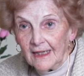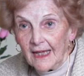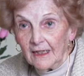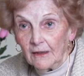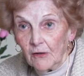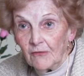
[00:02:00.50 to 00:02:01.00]

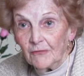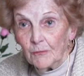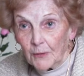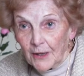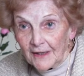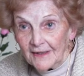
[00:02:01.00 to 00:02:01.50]
and a loaf of
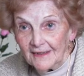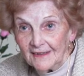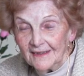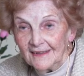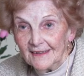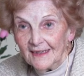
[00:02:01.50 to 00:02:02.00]
bread
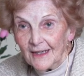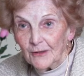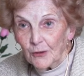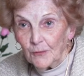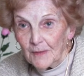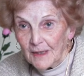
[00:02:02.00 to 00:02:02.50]
at
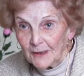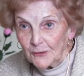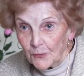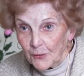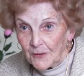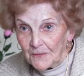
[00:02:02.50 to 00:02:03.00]
her back
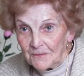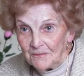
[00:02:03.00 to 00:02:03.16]
door.